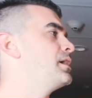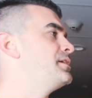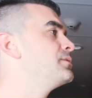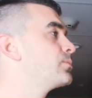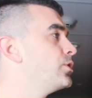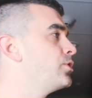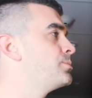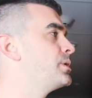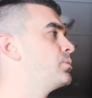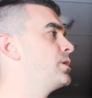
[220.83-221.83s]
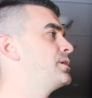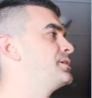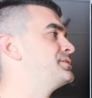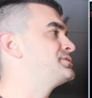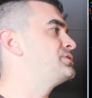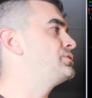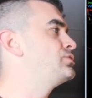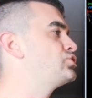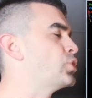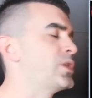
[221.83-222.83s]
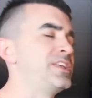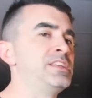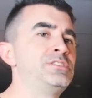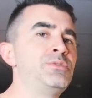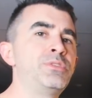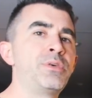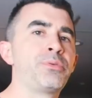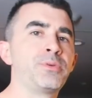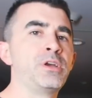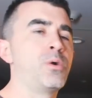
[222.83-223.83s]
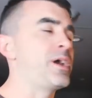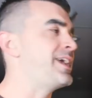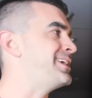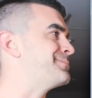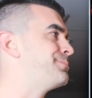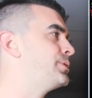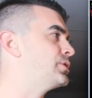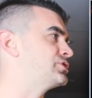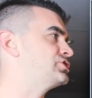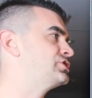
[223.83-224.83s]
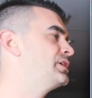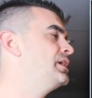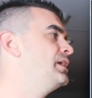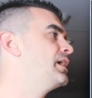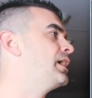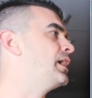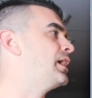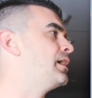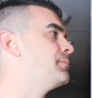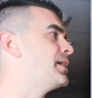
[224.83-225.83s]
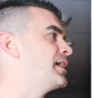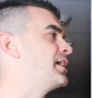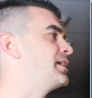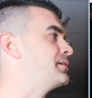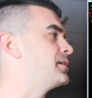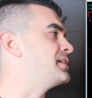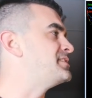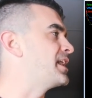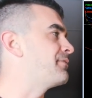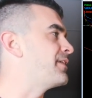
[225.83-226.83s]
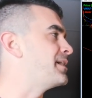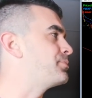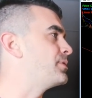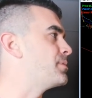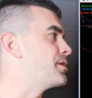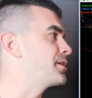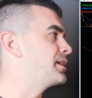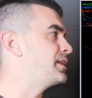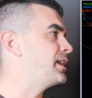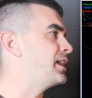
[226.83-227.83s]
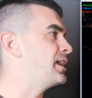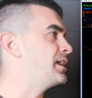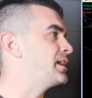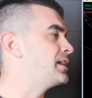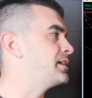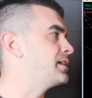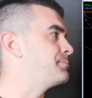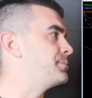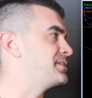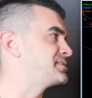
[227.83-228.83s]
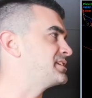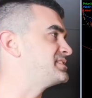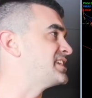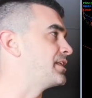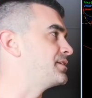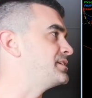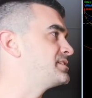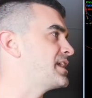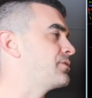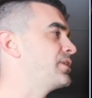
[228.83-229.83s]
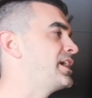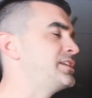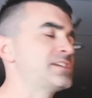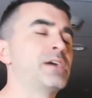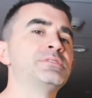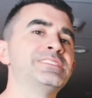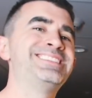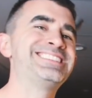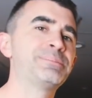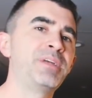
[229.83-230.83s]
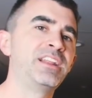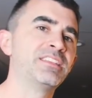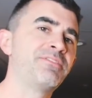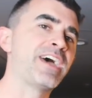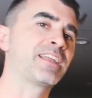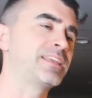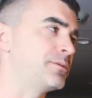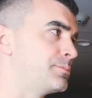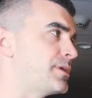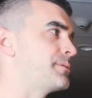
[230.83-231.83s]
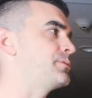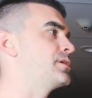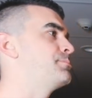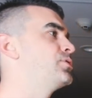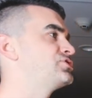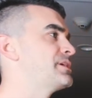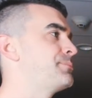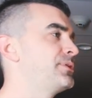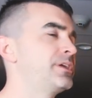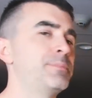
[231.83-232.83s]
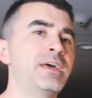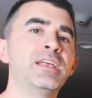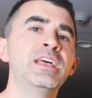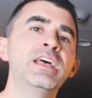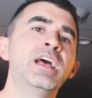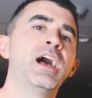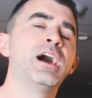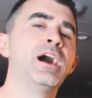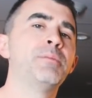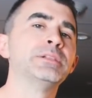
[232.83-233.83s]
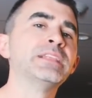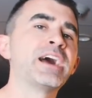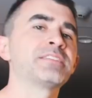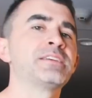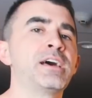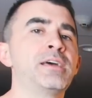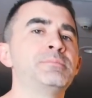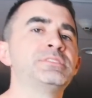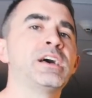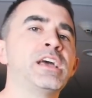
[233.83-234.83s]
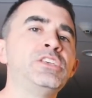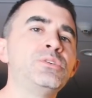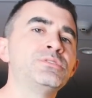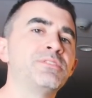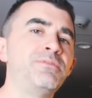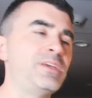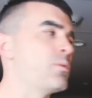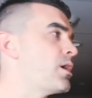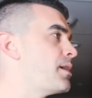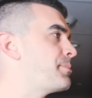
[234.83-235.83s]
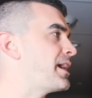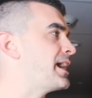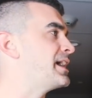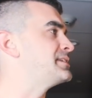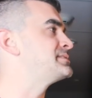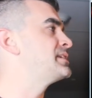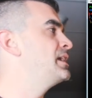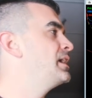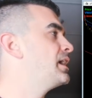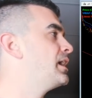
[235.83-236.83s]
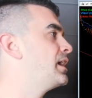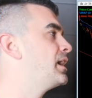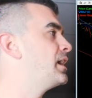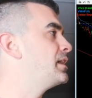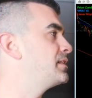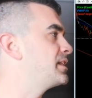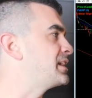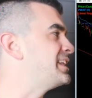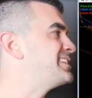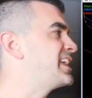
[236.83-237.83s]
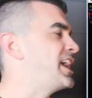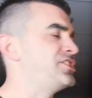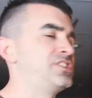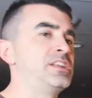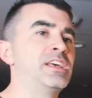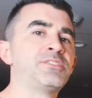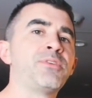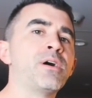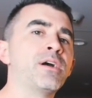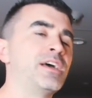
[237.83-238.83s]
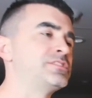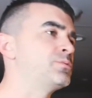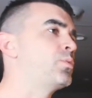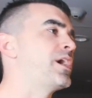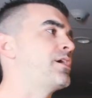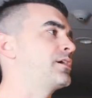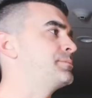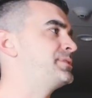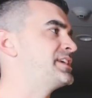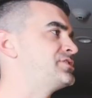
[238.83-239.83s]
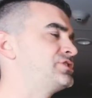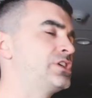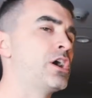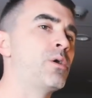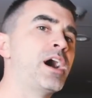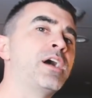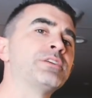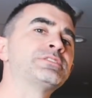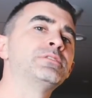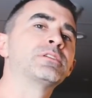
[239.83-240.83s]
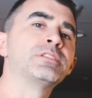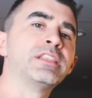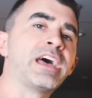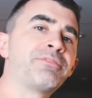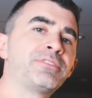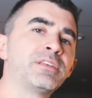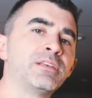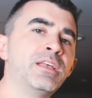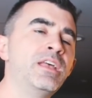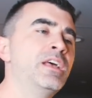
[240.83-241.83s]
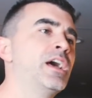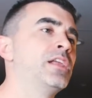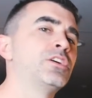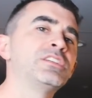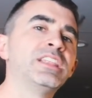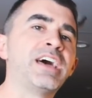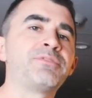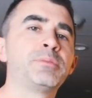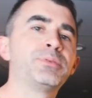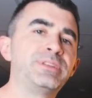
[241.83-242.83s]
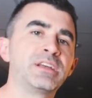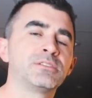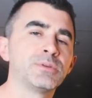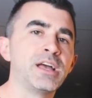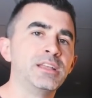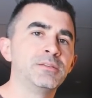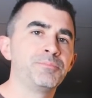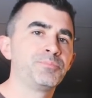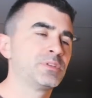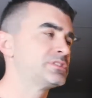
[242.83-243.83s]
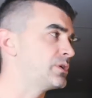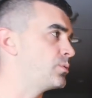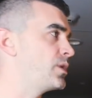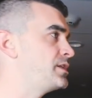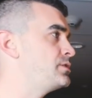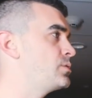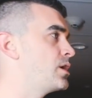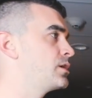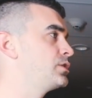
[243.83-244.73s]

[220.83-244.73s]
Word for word: in the room was to short into the 308 push. I identified pre-market basically a seller into that range. I was anticipating the fact that it would probably want to push up a little bit. A lot of times I use VWAP as like an indication as far as where it could potentially go. I also look left to predict right. So when you are